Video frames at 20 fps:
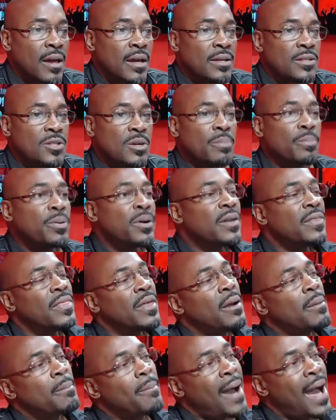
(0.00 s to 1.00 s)
to put
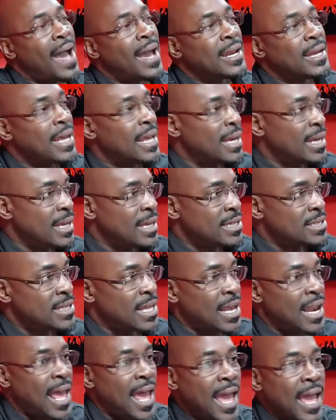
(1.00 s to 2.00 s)
their mind at ease
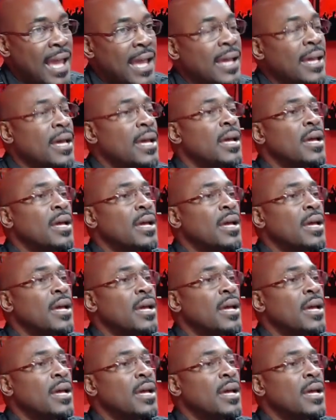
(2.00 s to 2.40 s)
that, hey,